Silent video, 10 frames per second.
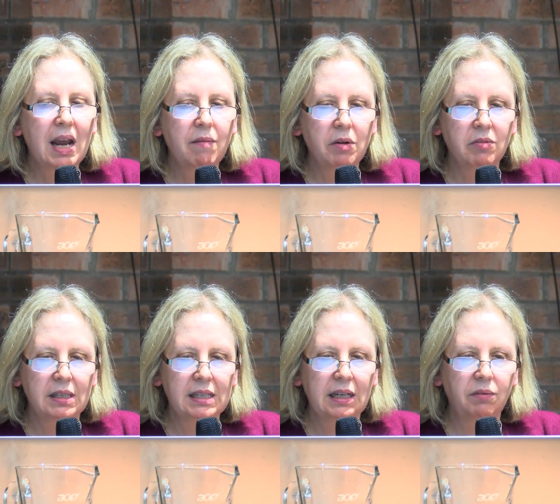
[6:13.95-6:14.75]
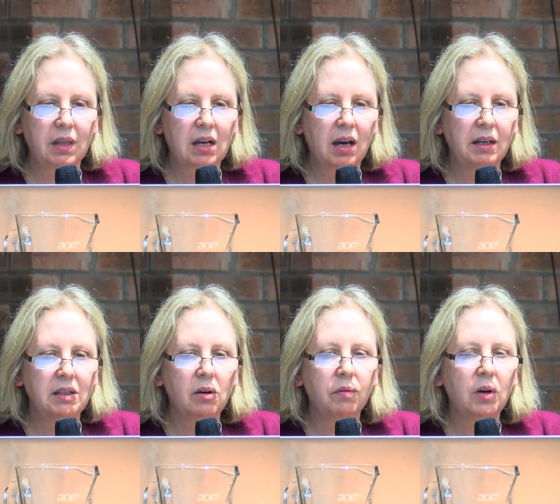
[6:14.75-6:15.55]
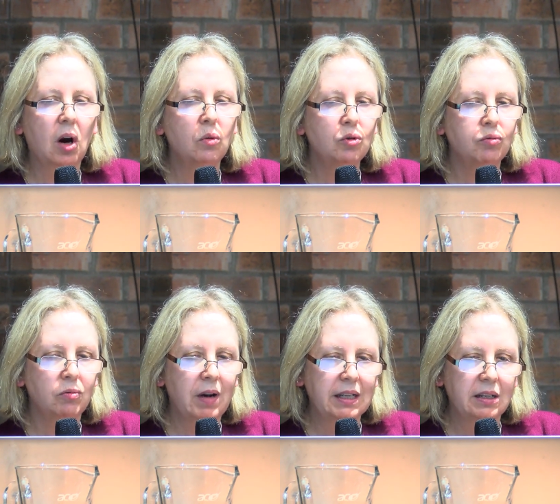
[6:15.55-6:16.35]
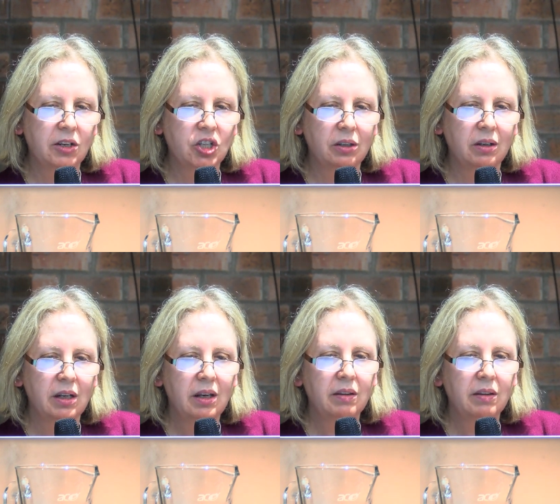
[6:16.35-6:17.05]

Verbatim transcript: never receive the kind of cultural recognition